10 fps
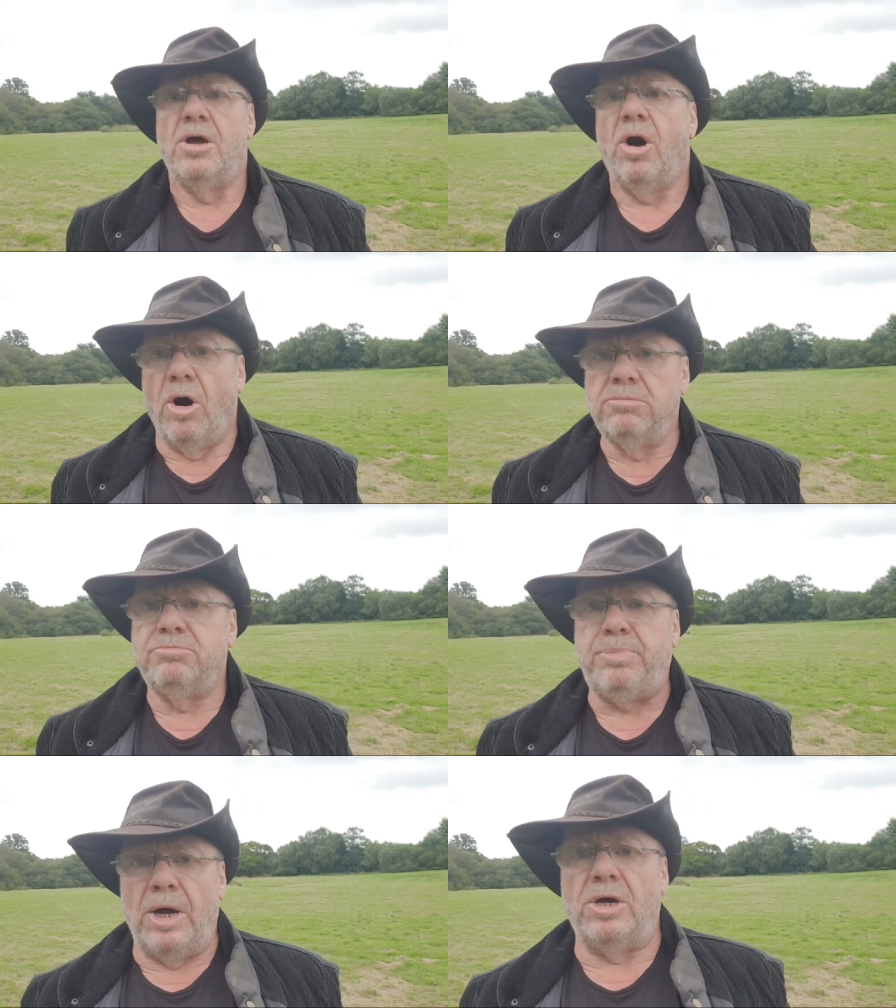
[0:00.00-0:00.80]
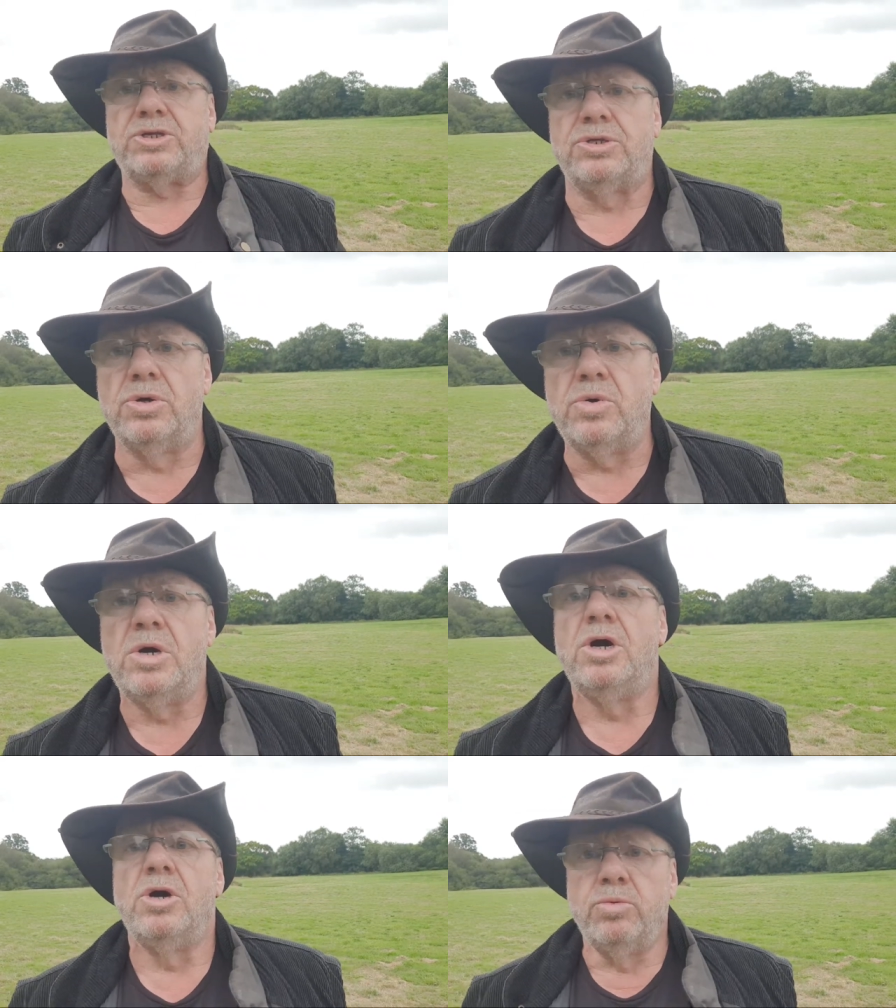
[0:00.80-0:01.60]
on personal
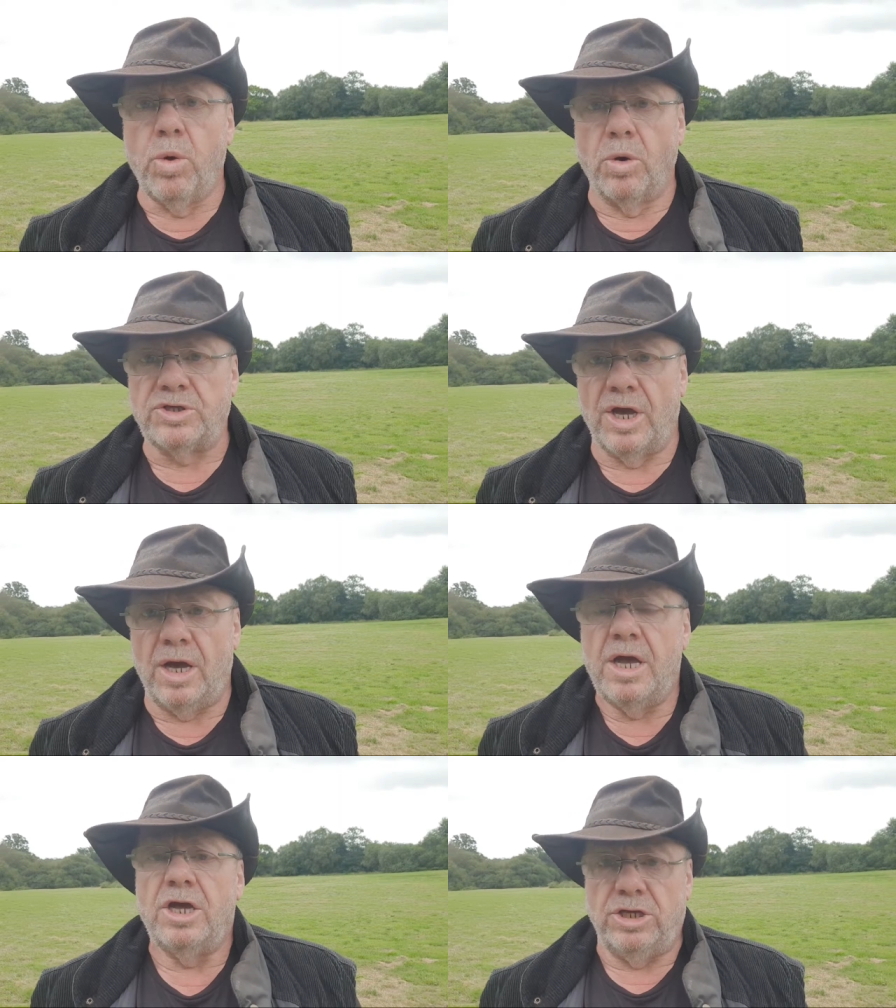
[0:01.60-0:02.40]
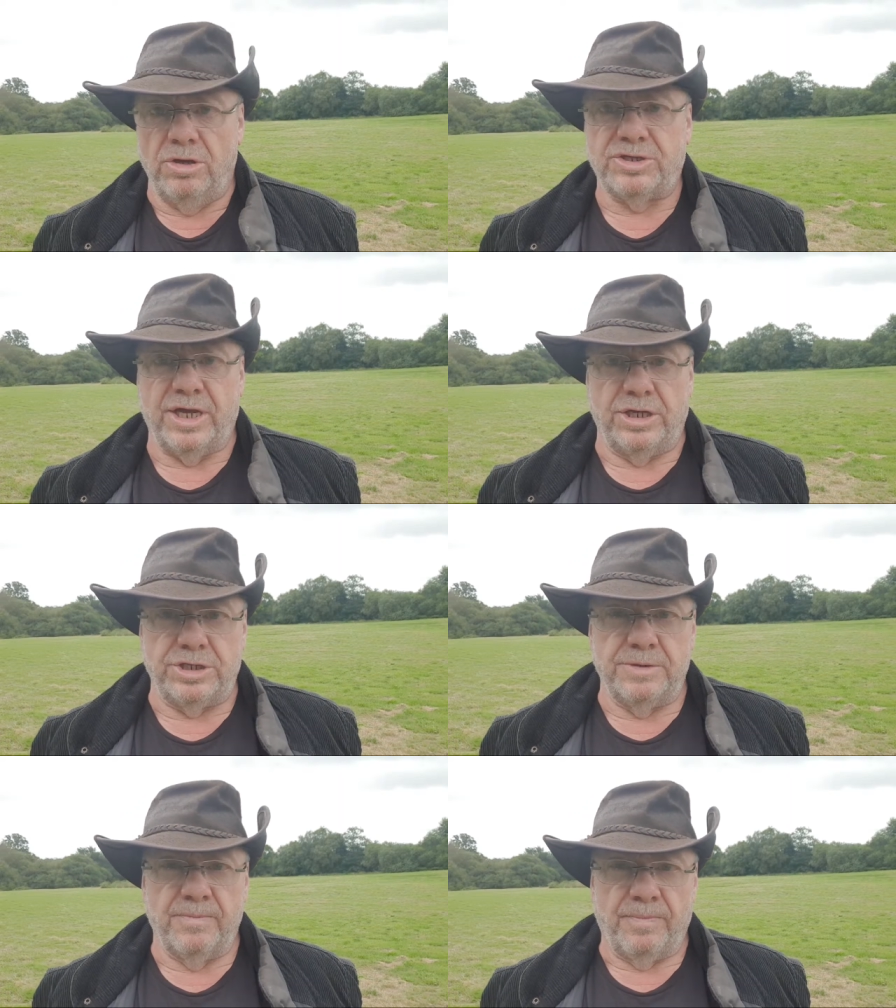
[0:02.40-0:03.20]
water usage.